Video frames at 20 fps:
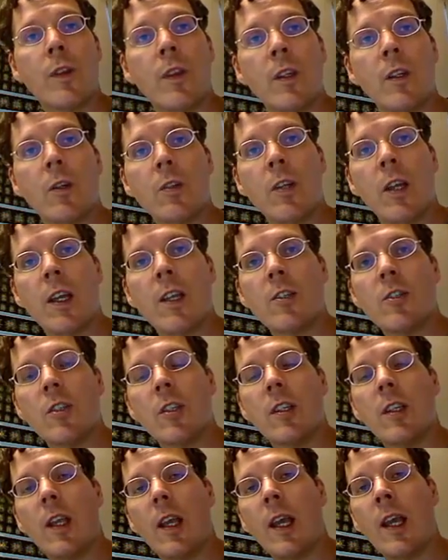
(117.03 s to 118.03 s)
the
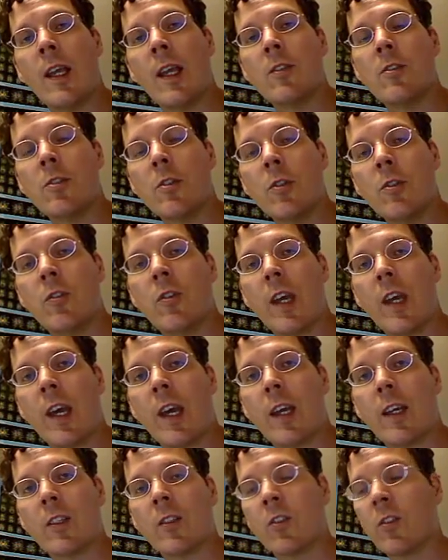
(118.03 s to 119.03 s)
notation n choose
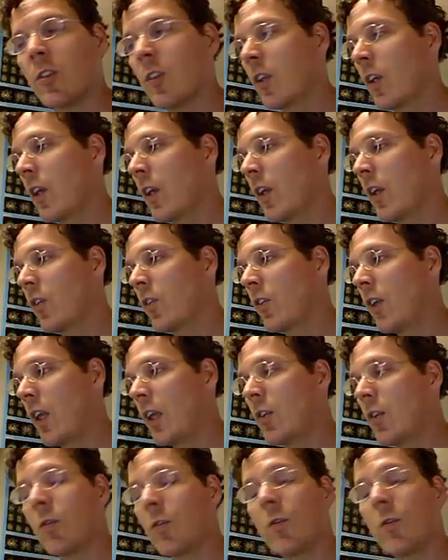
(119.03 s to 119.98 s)
x stands